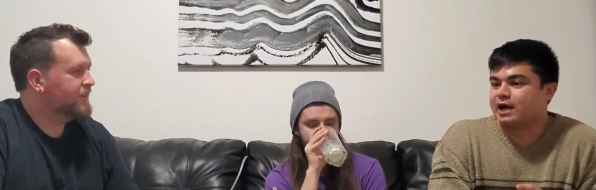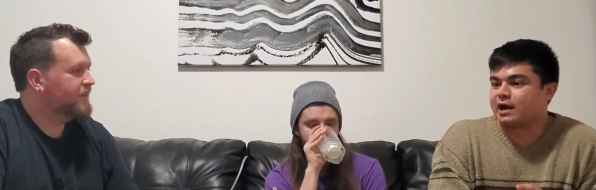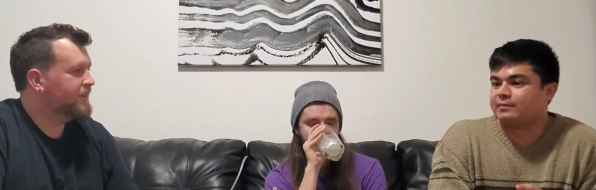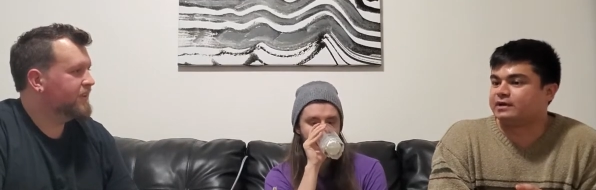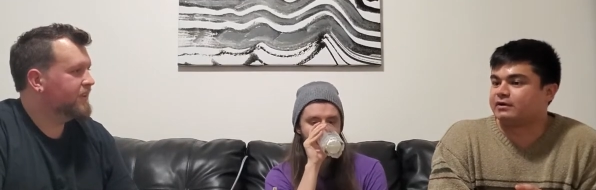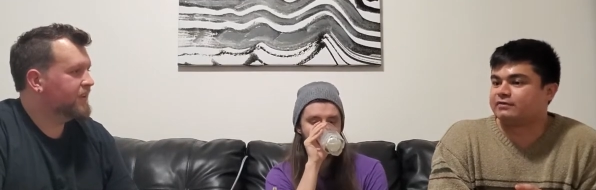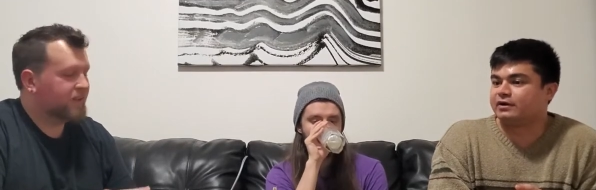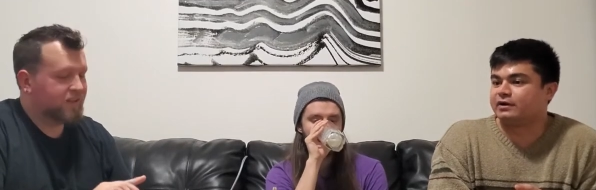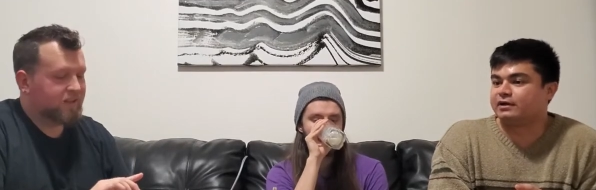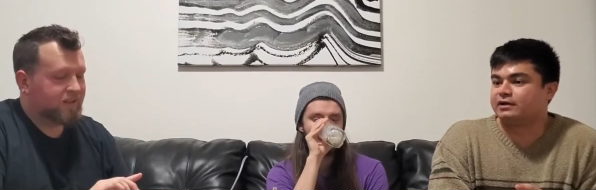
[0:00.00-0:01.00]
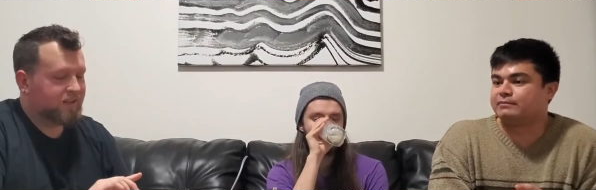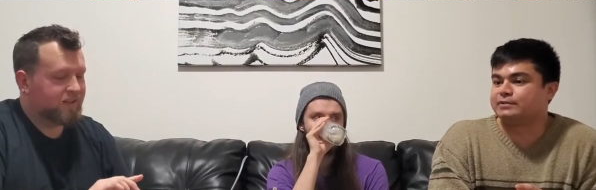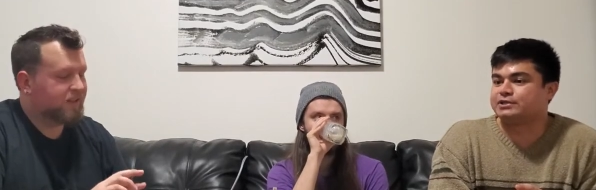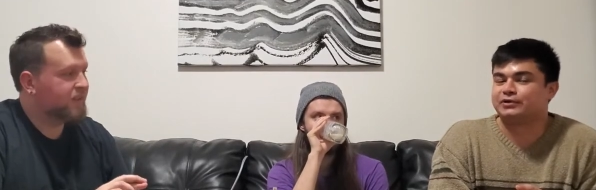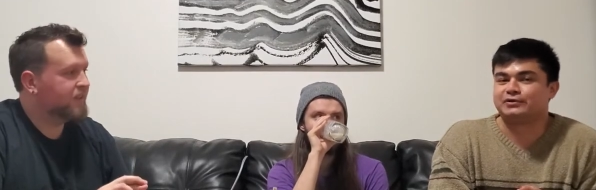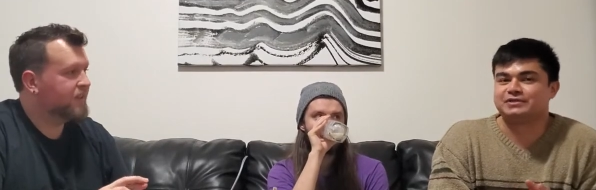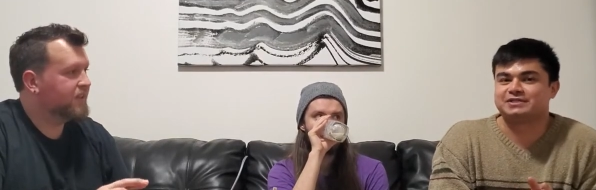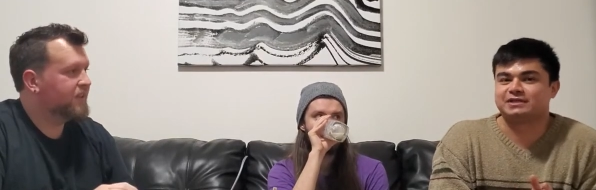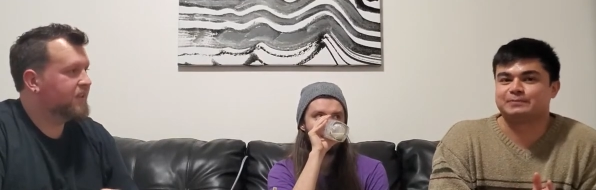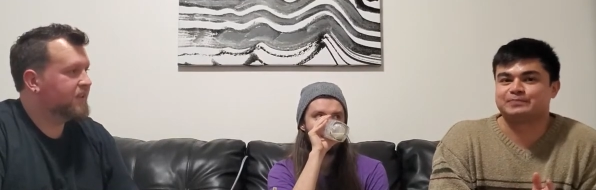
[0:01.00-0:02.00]
Speaker 1: I'm not a very
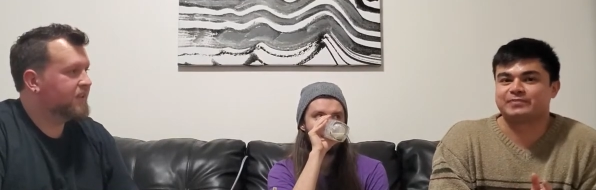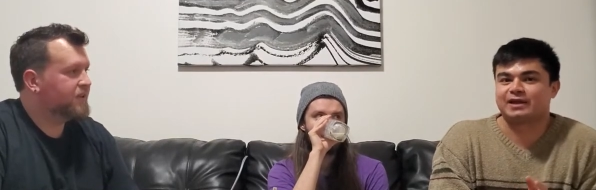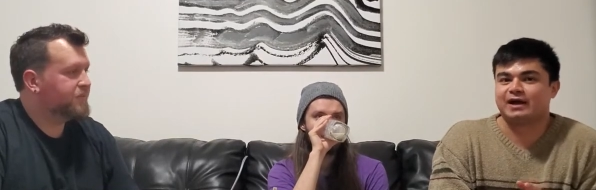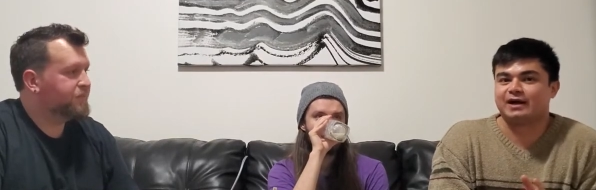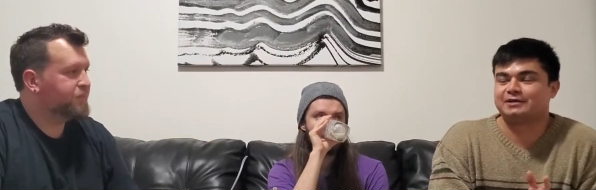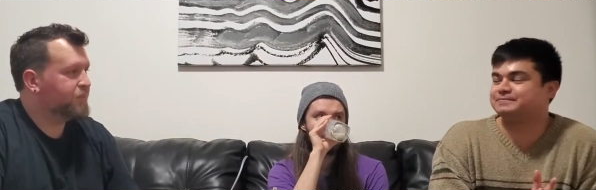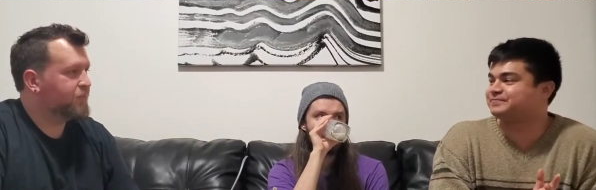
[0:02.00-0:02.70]
materialistic guy.